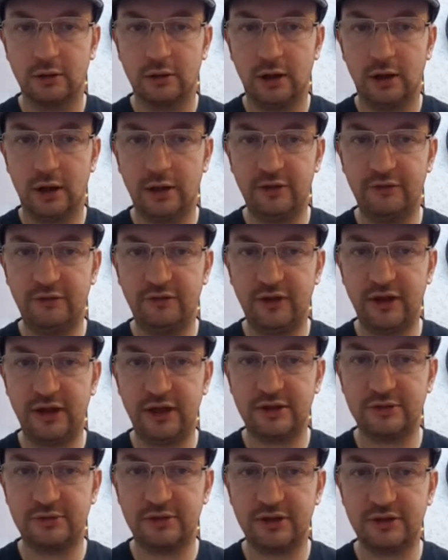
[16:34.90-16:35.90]
And the thing
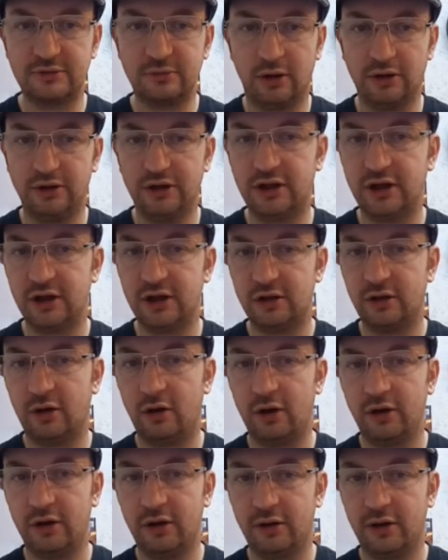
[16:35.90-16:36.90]
is with this one, you can
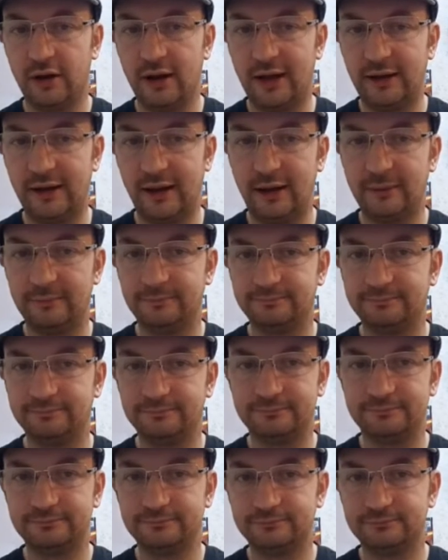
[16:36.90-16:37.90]
hide on the ladder.
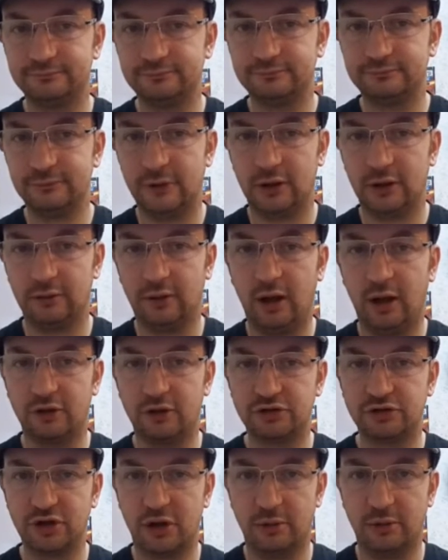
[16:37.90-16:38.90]
Well, I'll
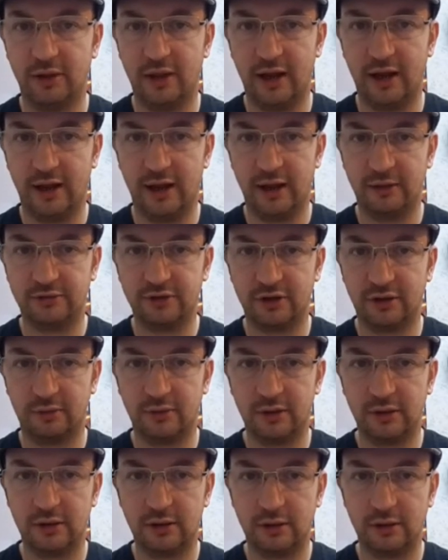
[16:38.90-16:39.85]
show you that now, shall we?